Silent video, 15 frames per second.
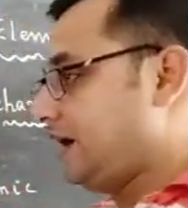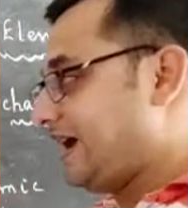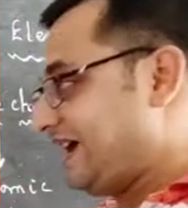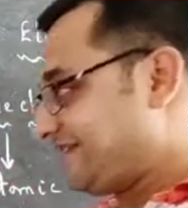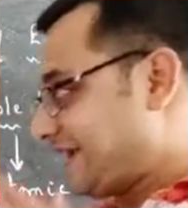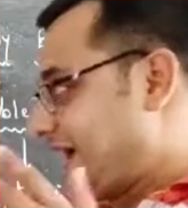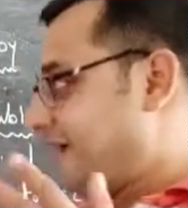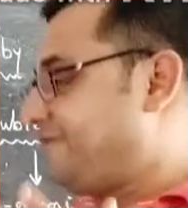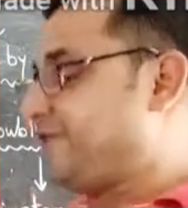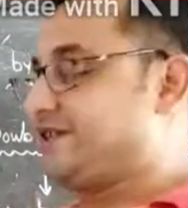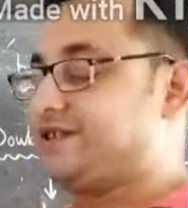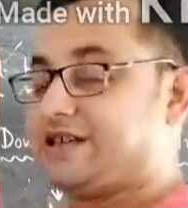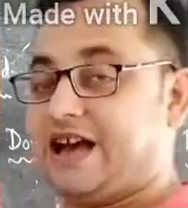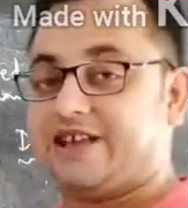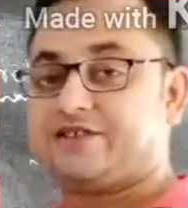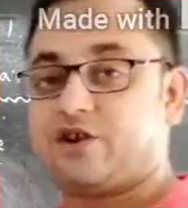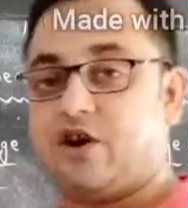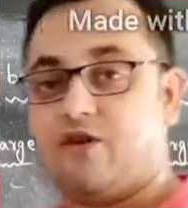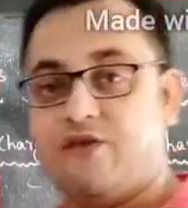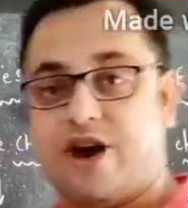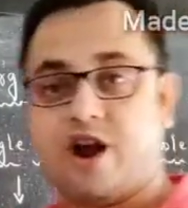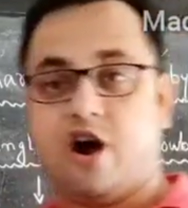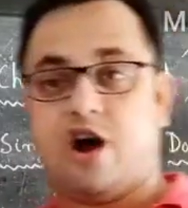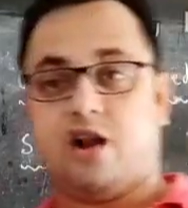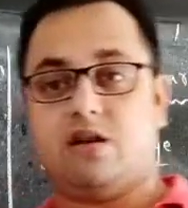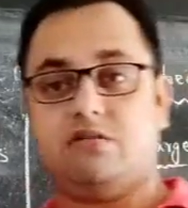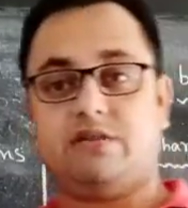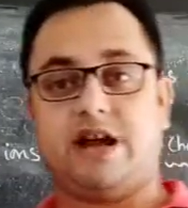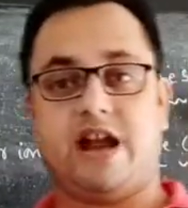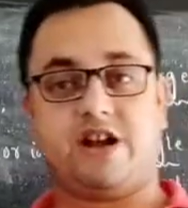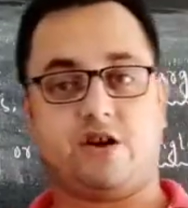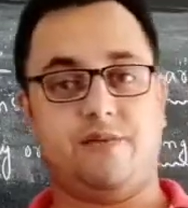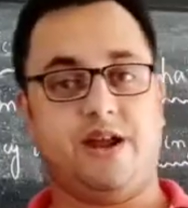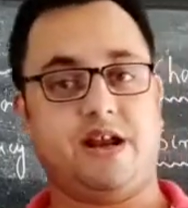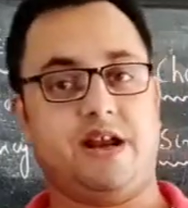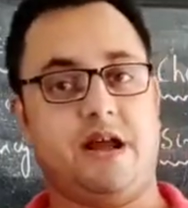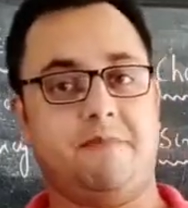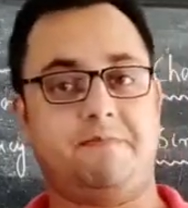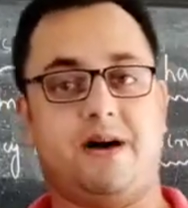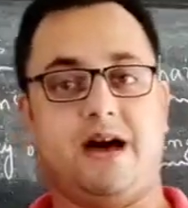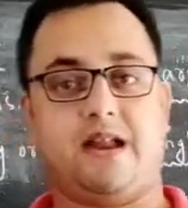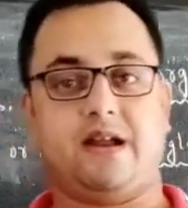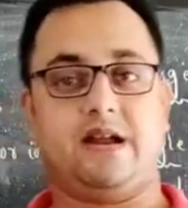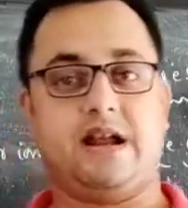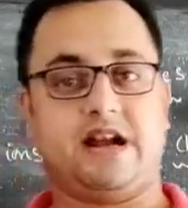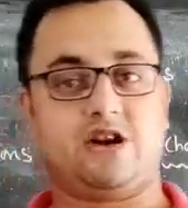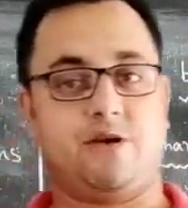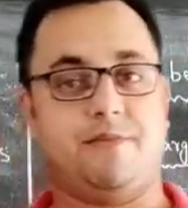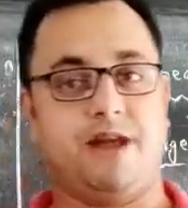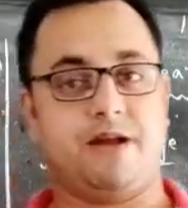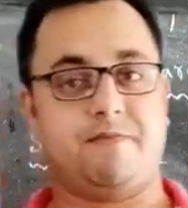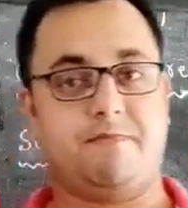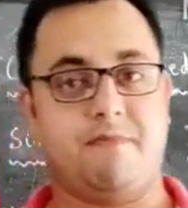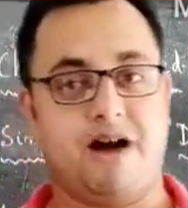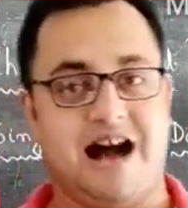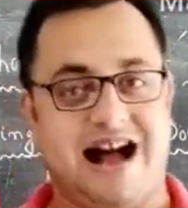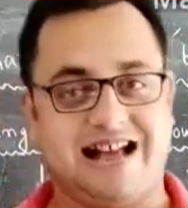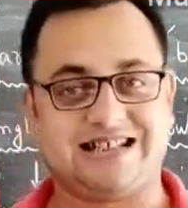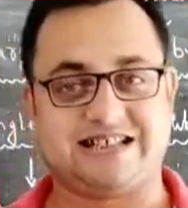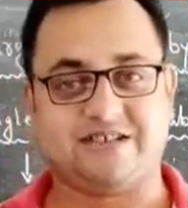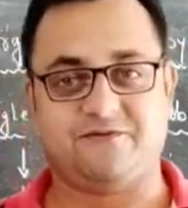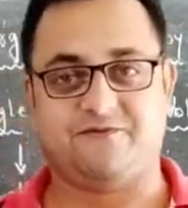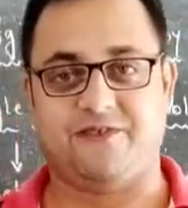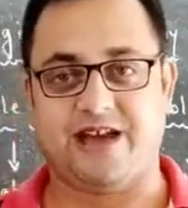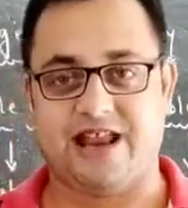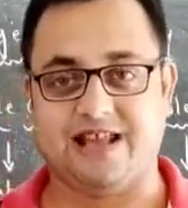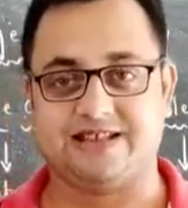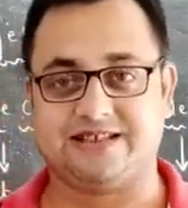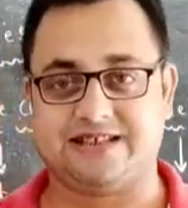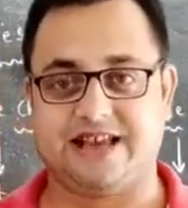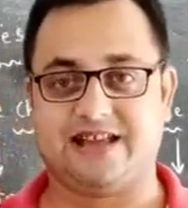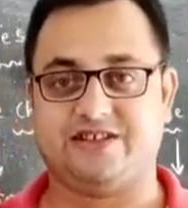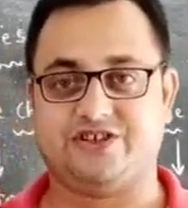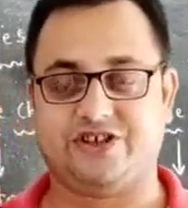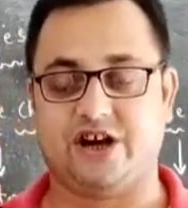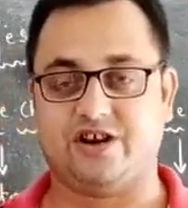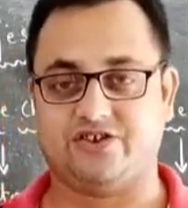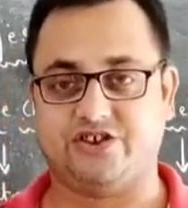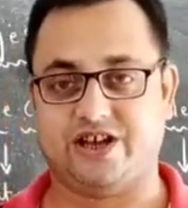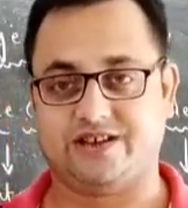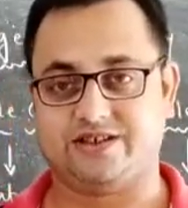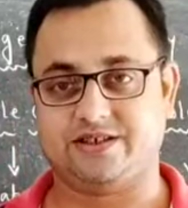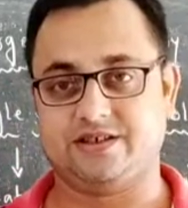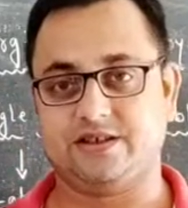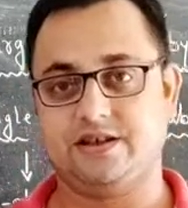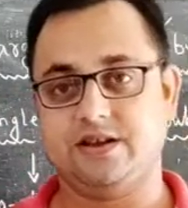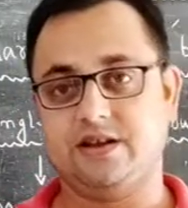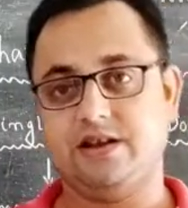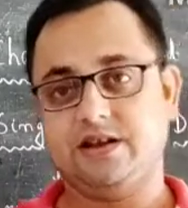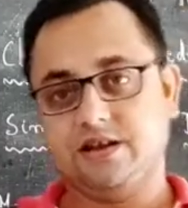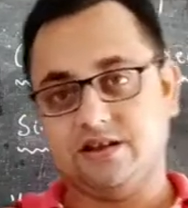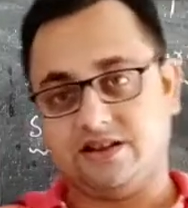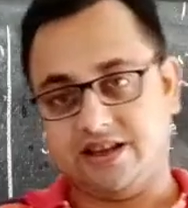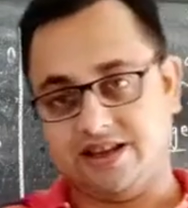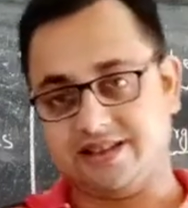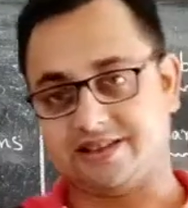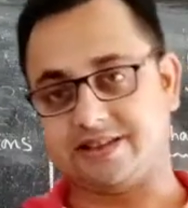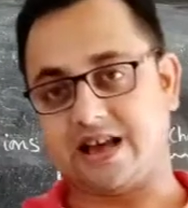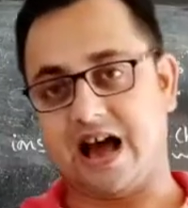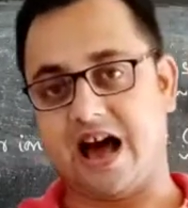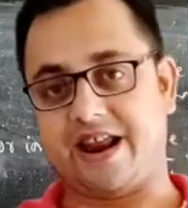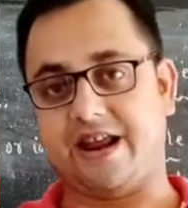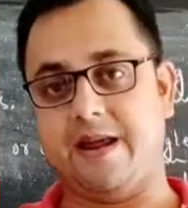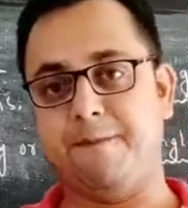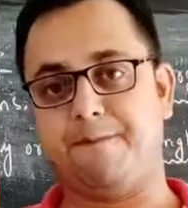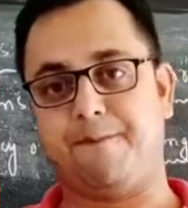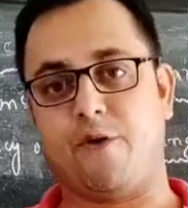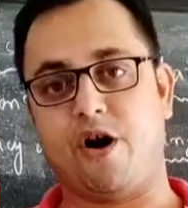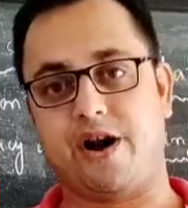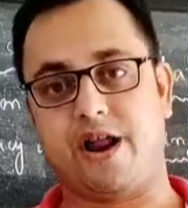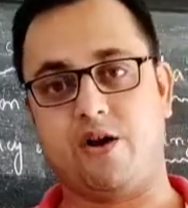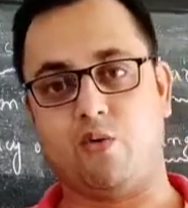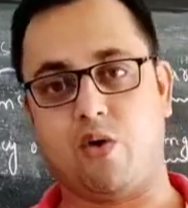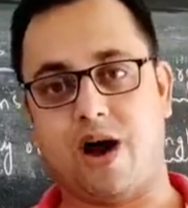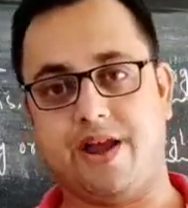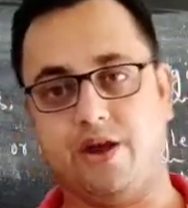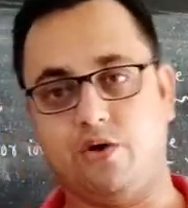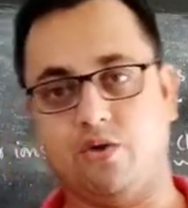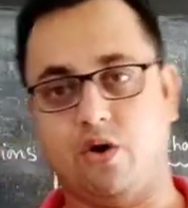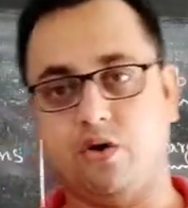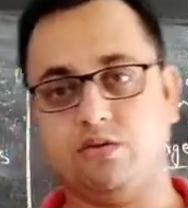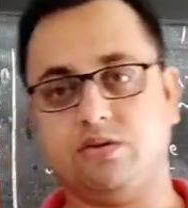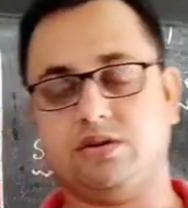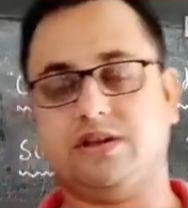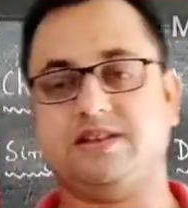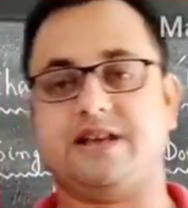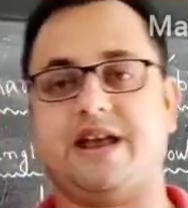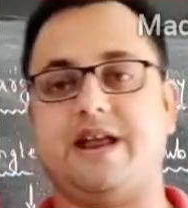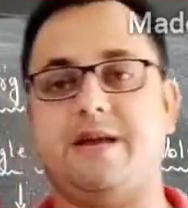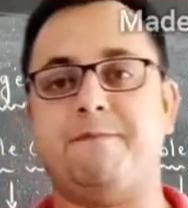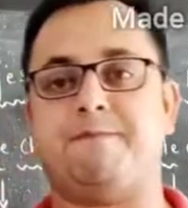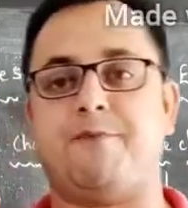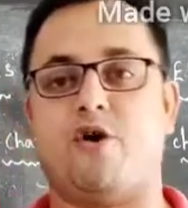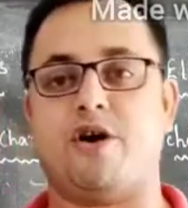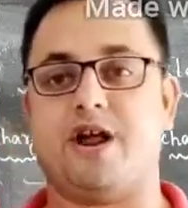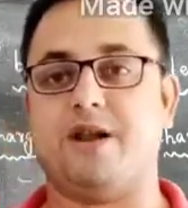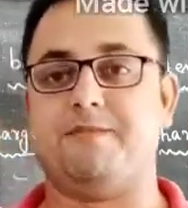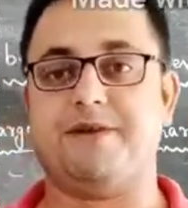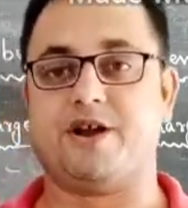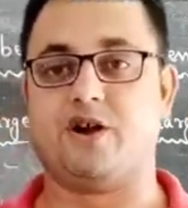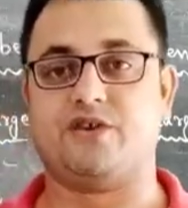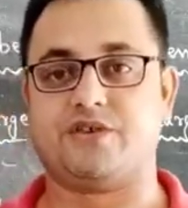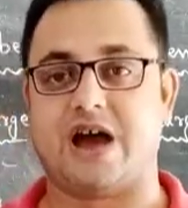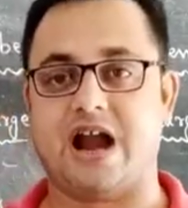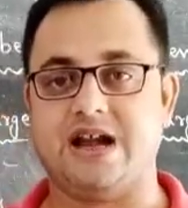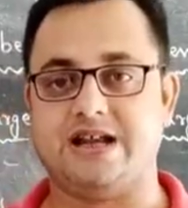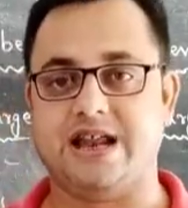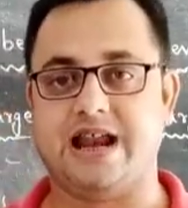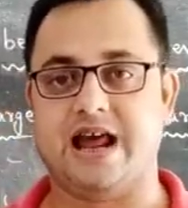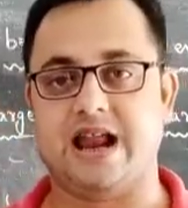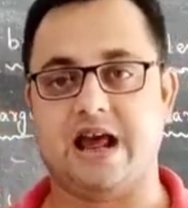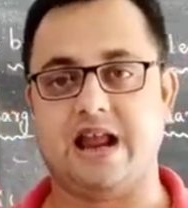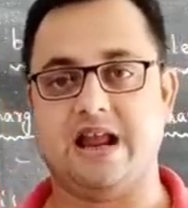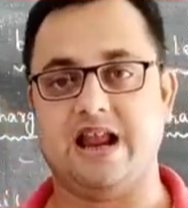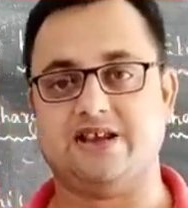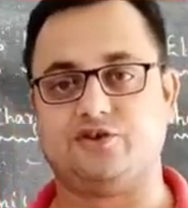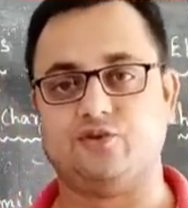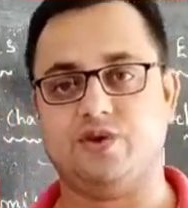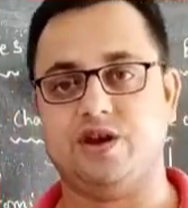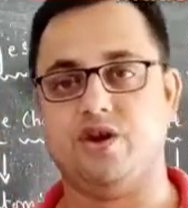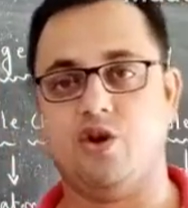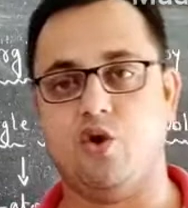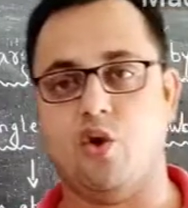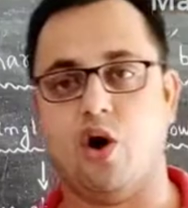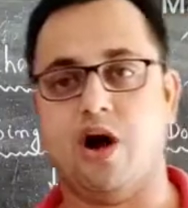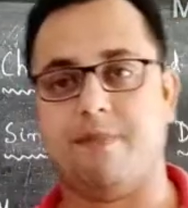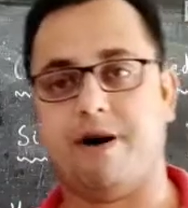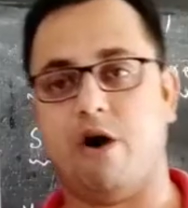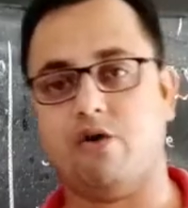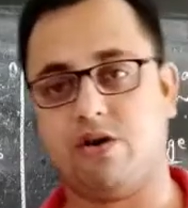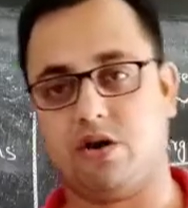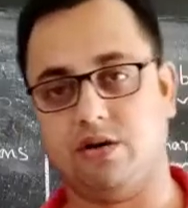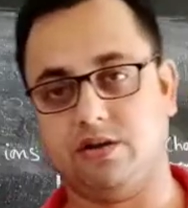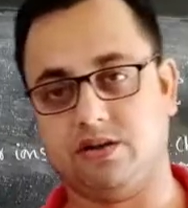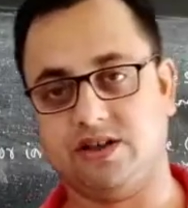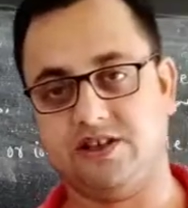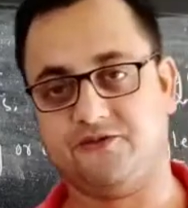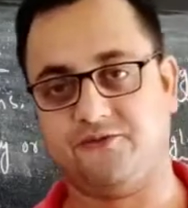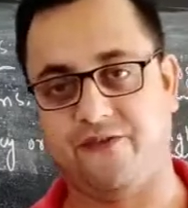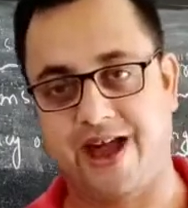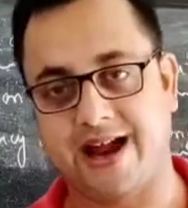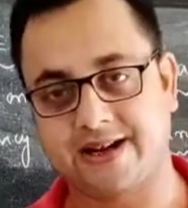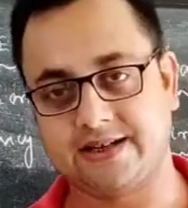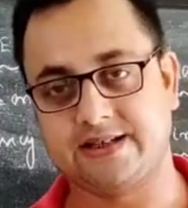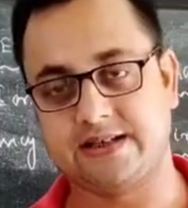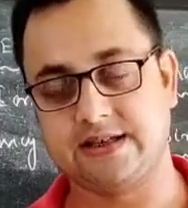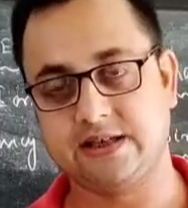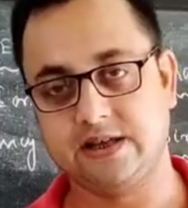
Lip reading: As I have discussed overall the atomic number, atomic mass, valency and charges, these are important. Why you know? These are important because until and unless we know about these facts,